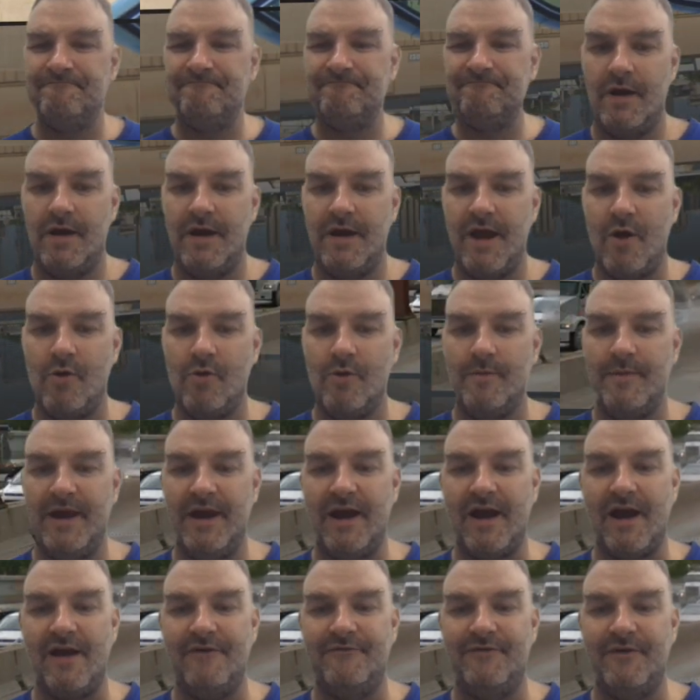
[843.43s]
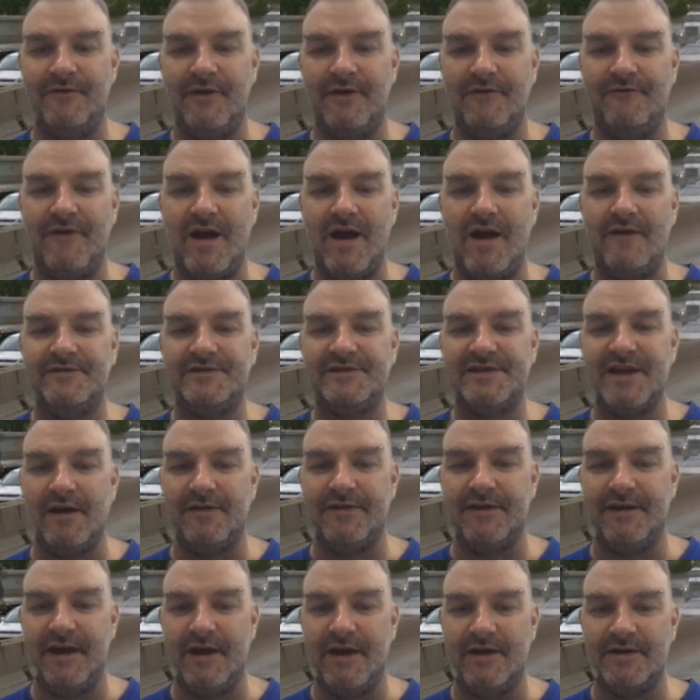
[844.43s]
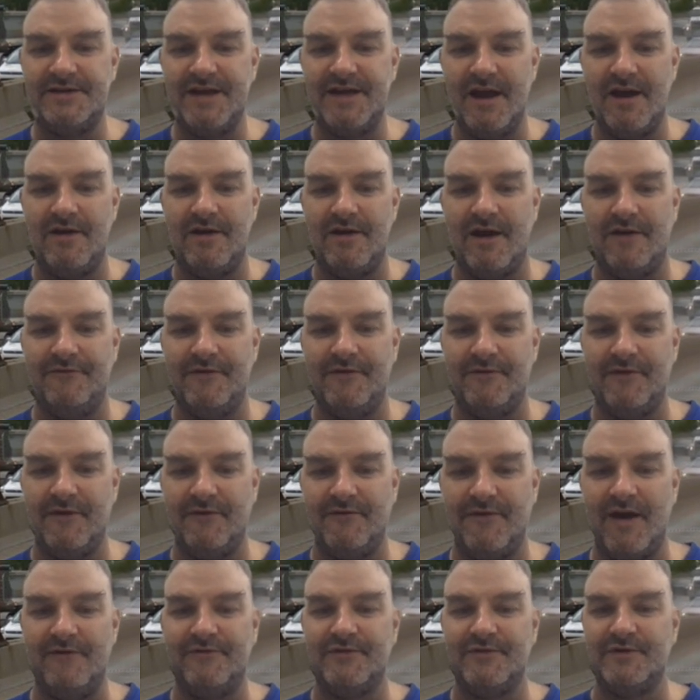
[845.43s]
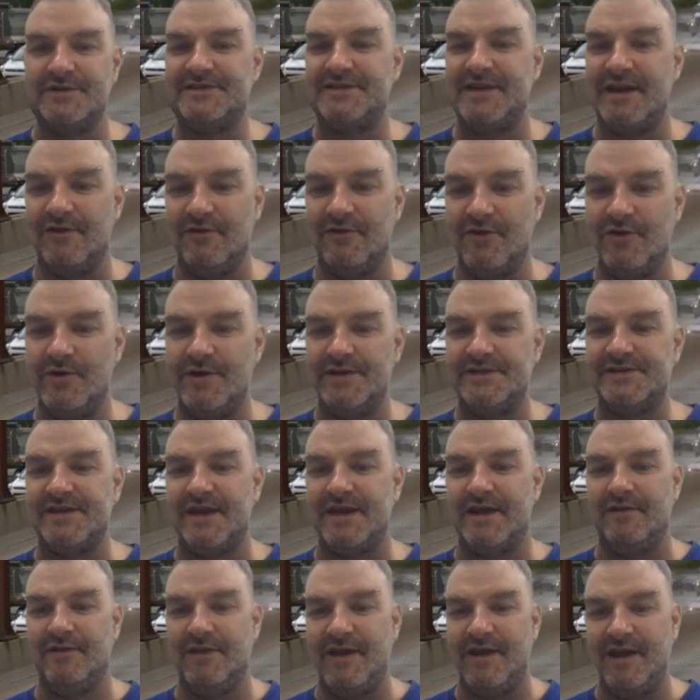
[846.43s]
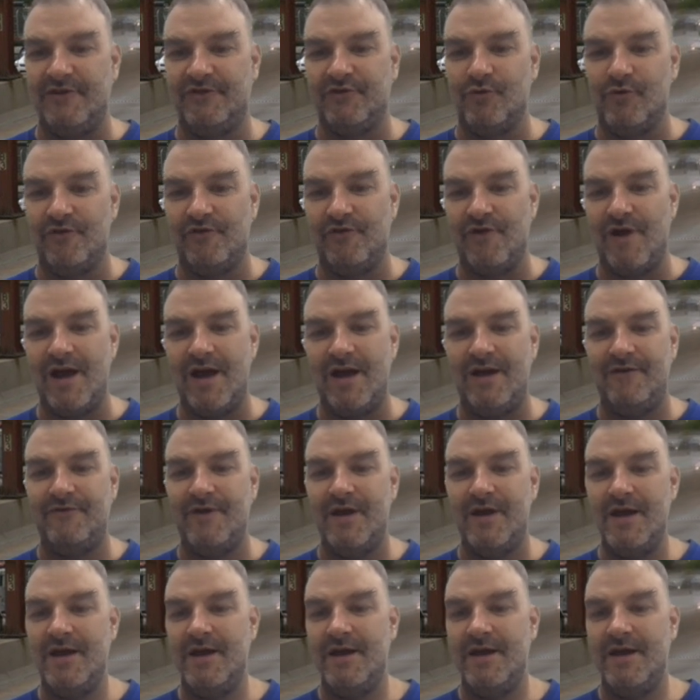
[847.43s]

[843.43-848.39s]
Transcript: And now we're meeting I-55 south of downtown, I-55 for St. Louis and Lakeshore Drive.